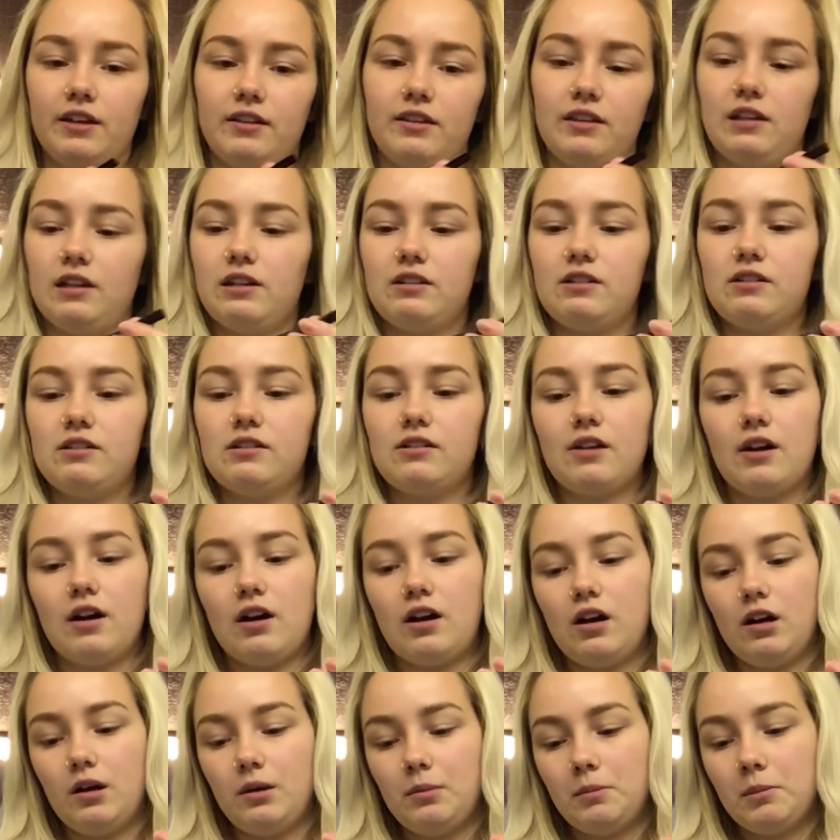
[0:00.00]
this
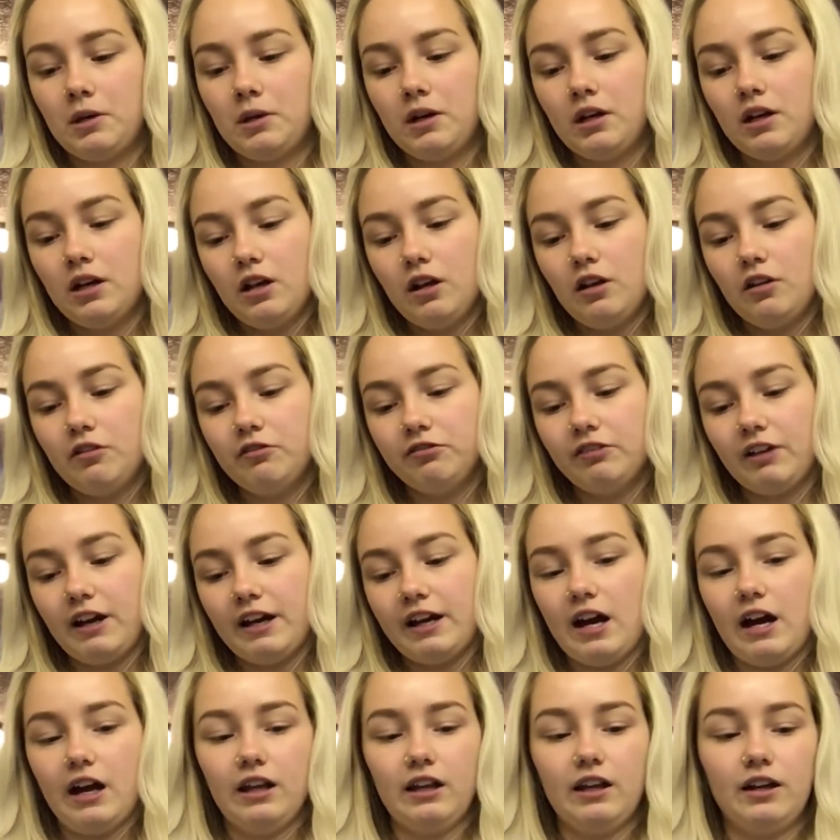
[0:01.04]
flat
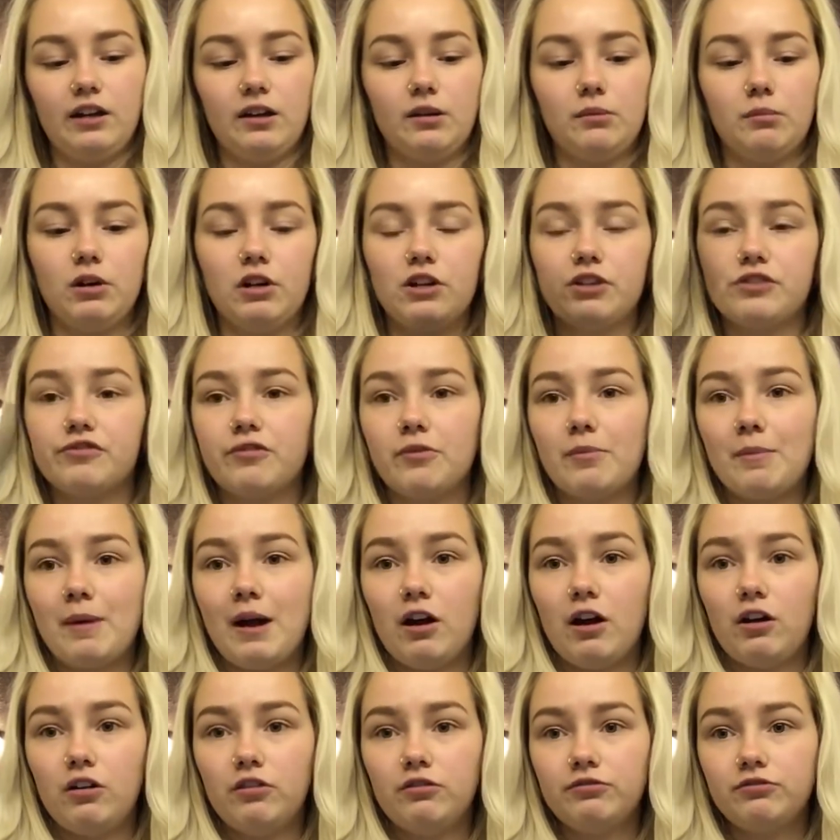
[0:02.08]
eyeliner brush from
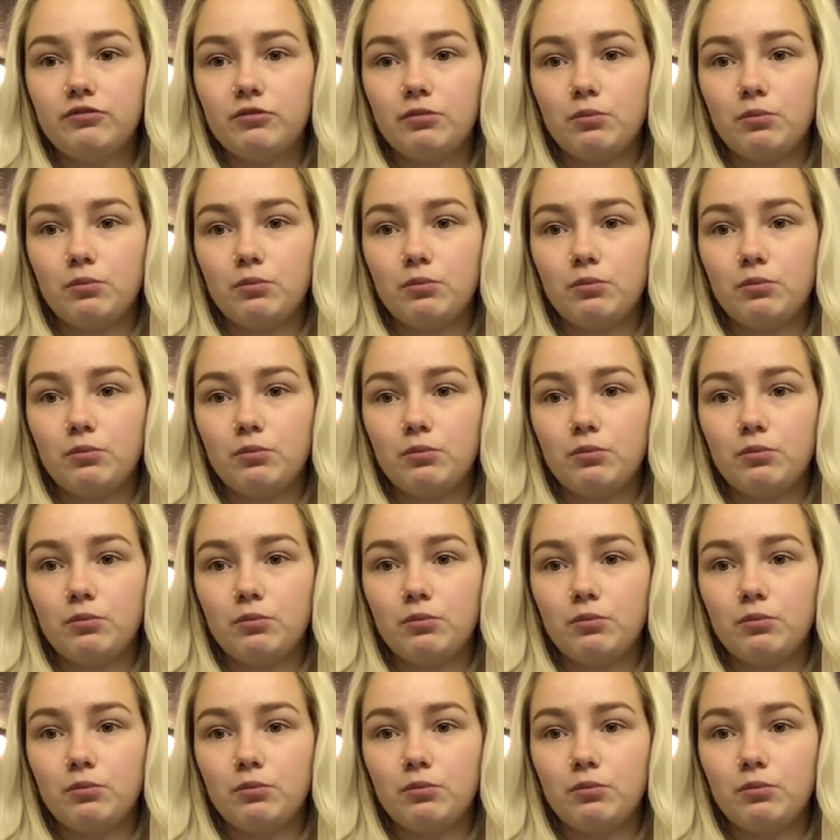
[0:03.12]
e.l.f.,